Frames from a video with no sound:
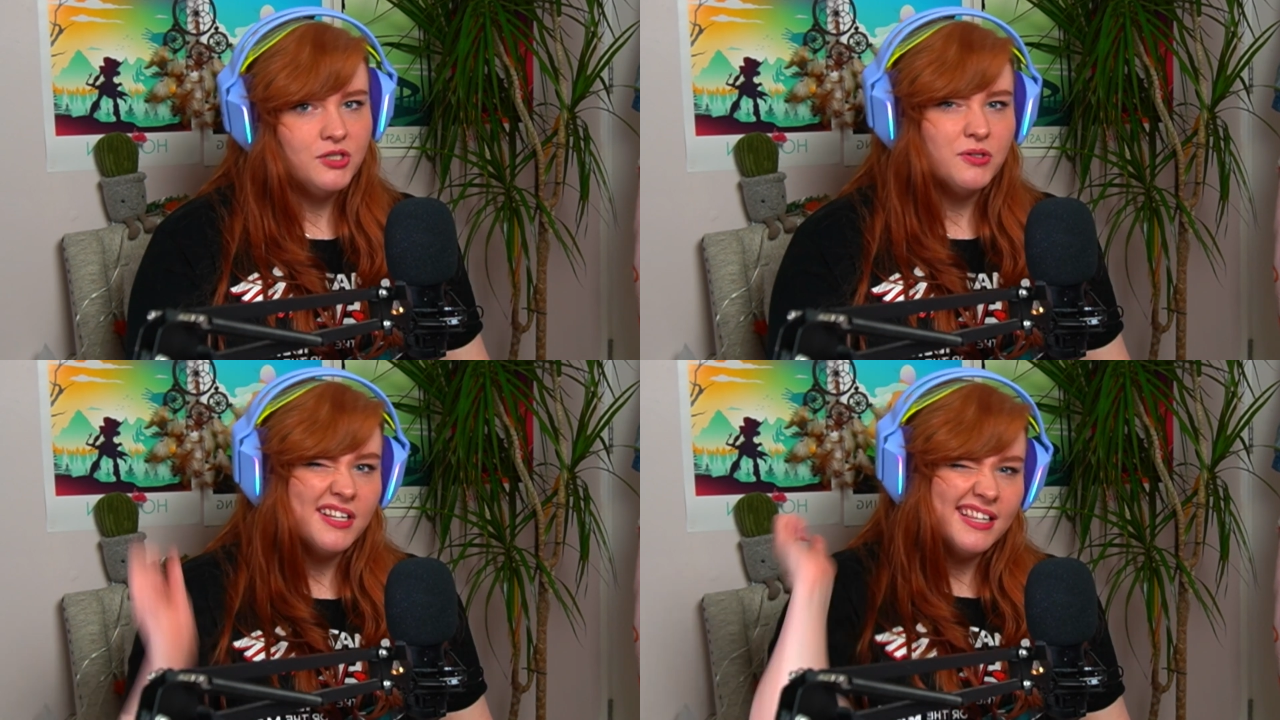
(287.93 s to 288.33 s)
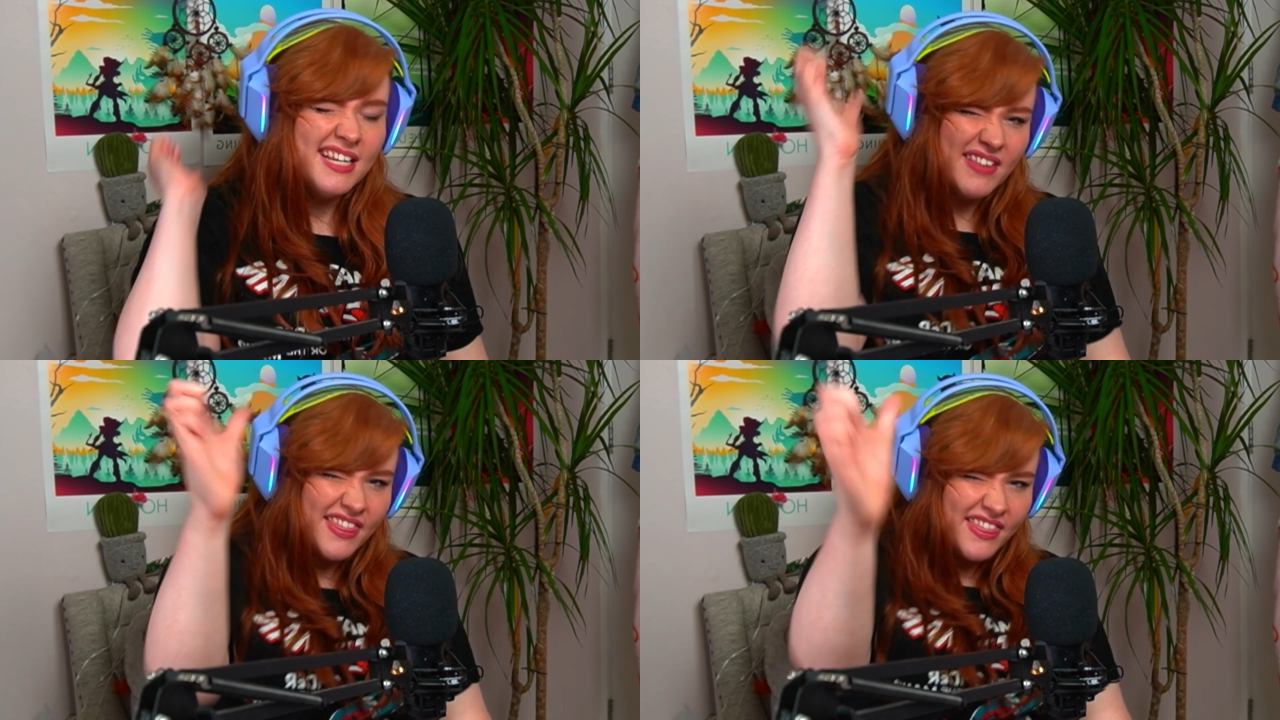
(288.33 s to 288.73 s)
Be sure to
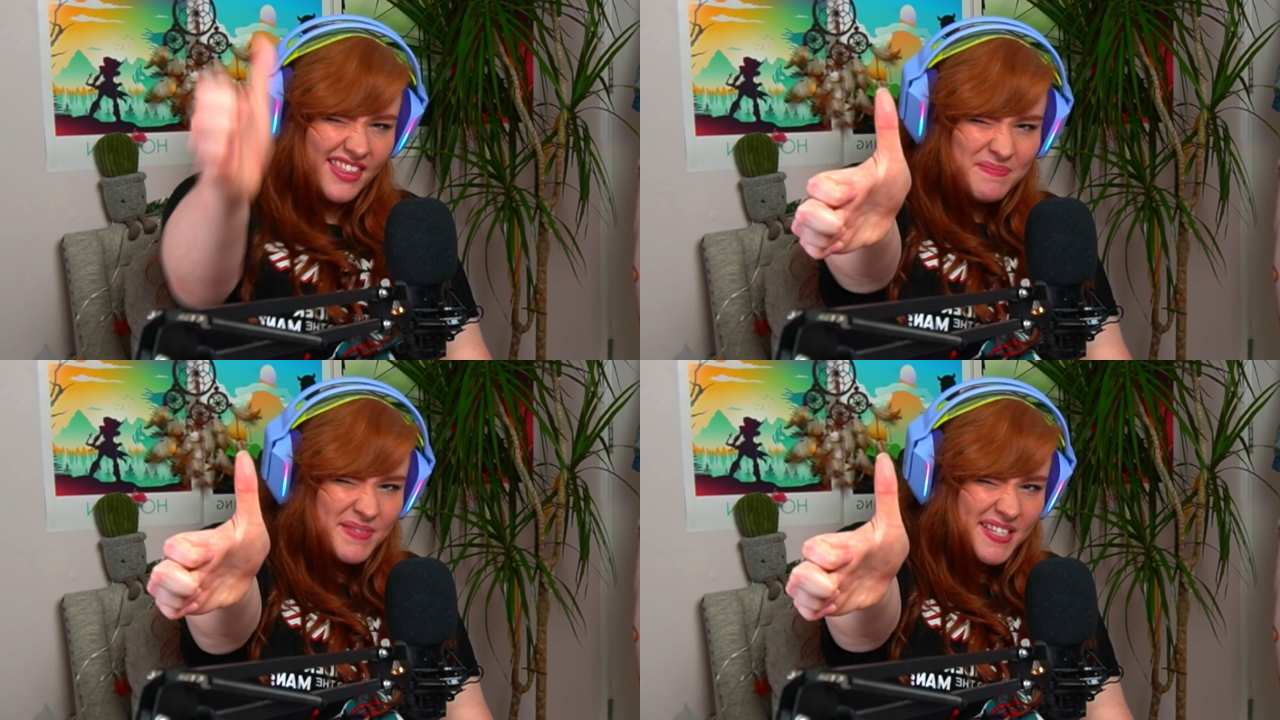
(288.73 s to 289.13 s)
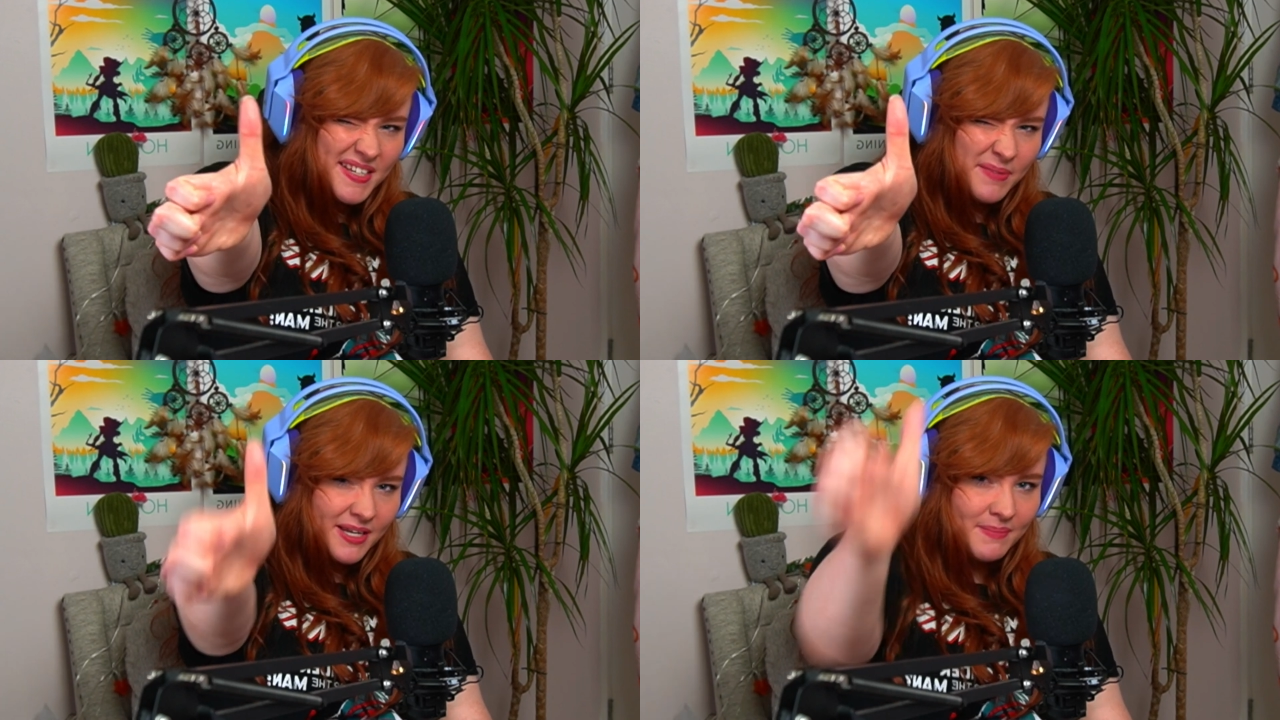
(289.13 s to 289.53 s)
leave a thumbs
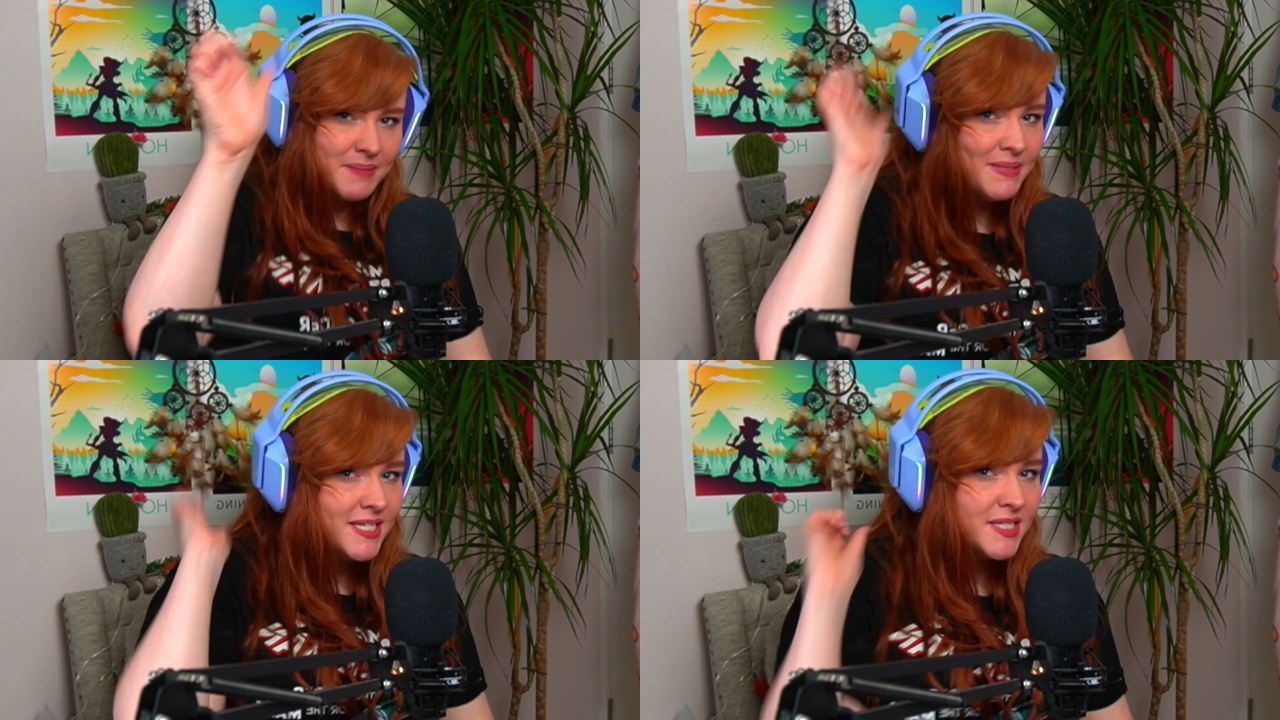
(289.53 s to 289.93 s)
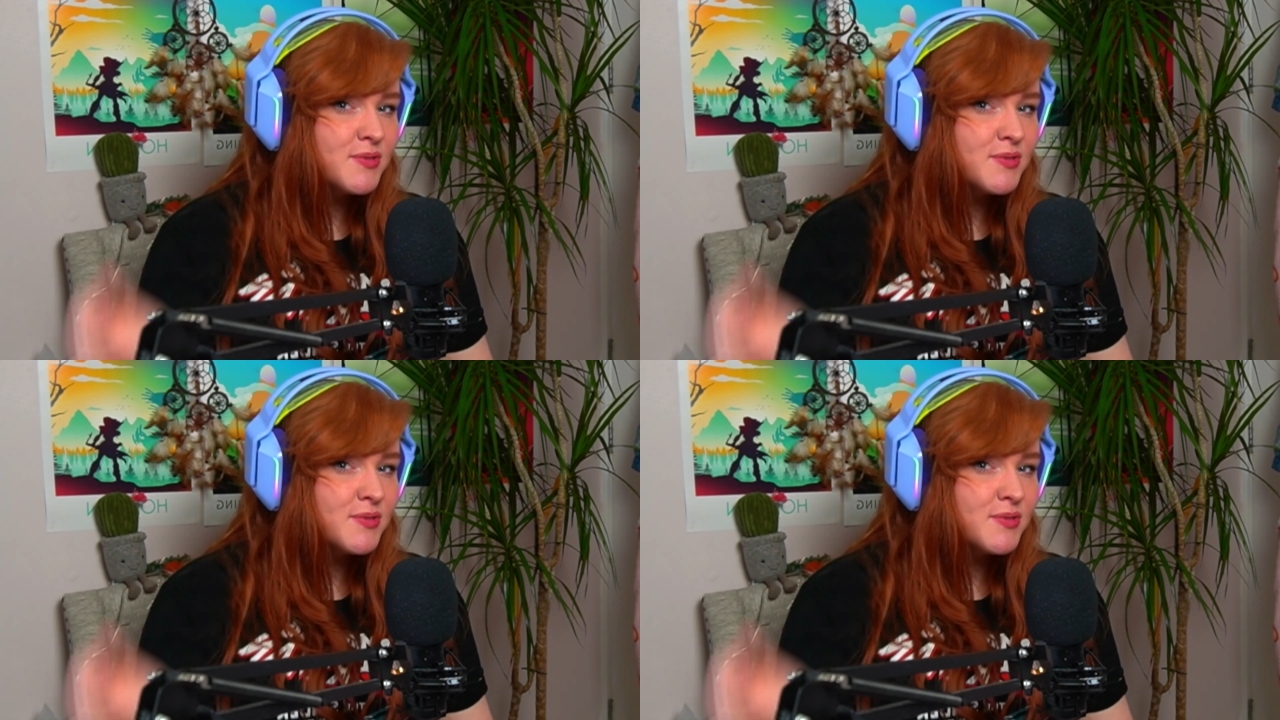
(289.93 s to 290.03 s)
up and maybe